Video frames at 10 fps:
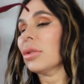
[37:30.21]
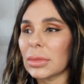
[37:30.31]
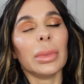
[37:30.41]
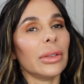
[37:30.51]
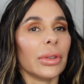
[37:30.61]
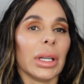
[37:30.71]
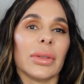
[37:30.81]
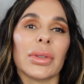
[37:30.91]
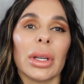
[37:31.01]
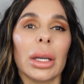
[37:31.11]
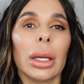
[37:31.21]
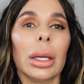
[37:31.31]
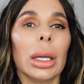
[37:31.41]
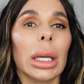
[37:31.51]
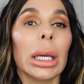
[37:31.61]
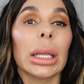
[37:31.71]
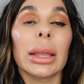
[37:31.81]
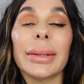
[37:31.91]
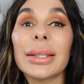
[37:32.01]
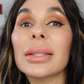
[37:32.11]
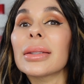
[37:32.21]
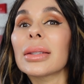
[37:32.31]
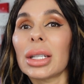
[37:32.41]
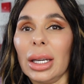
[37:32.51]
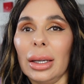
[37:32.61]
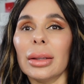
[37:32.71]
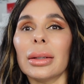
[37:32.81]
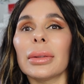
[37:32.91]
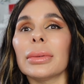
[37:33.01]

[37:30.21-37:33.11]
My friends, this shade